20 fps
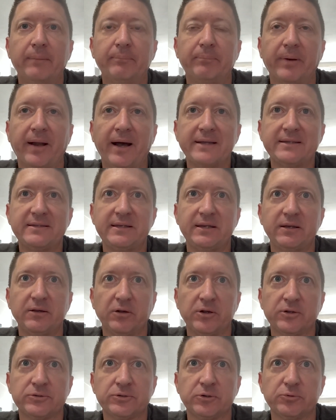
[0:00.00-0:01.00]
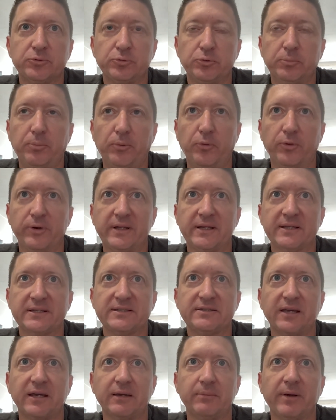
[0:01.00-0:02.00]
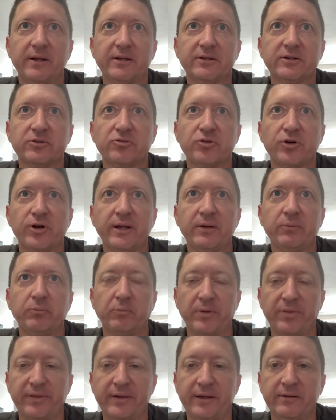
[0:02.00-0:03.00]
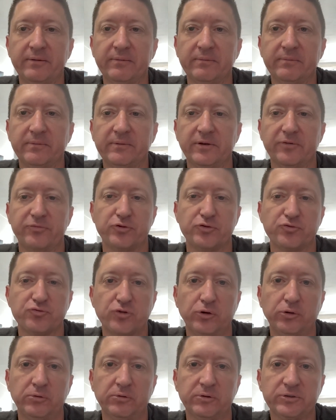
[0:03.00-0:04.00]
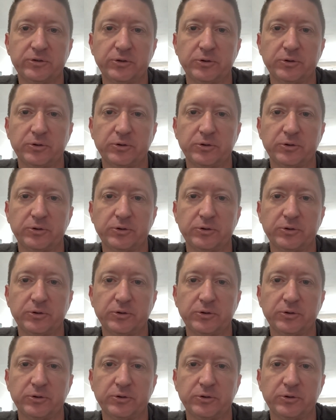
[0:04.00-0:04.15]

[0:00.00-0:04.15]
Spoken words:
but IT also, to a point, is segmented, right, within different roles.